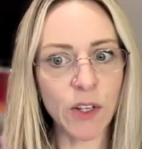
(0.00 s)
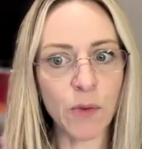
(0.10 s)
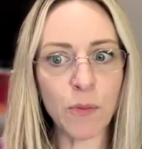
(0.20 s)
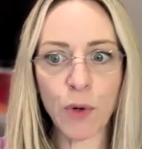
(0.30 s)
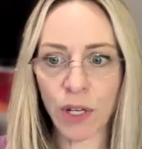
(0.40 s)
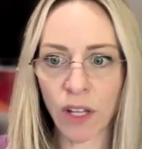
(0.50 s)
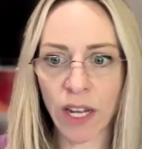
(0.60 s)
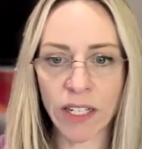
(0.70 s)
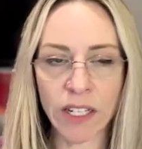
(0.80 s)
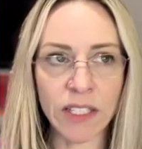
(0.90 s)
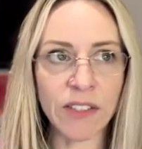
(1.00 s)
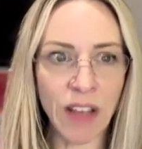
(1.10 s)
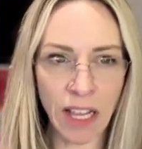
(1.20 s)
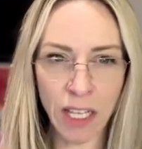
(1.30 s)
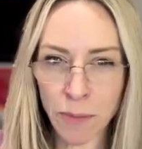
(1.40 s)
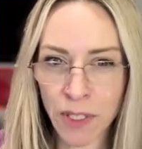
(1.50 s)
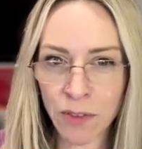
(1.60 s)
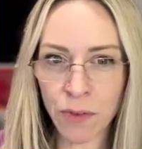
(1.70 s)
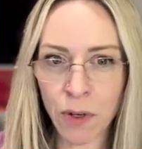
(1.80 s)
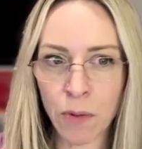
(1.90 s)
So borderline
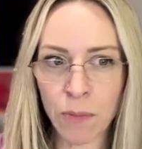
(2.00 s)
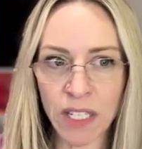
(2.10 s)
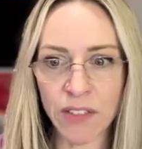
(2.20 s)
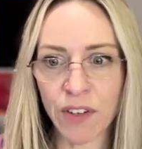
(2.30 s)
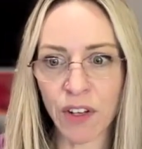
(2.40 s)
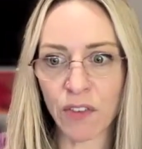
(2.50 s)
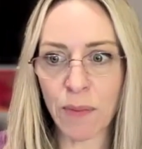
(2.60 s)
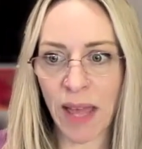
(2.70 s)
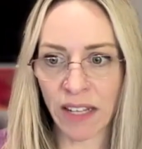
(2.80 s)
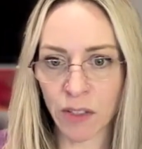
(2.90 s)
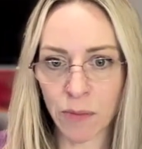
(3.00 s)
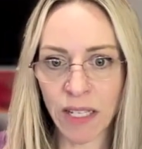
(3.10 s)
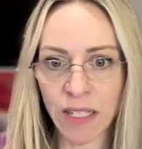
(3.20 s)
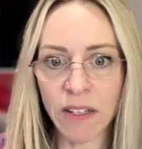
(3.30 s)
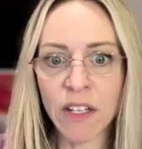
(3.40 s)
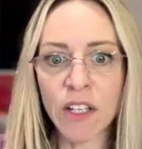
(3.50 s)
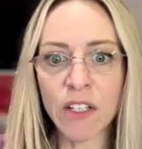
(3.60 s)
develops from this fear of abandonment.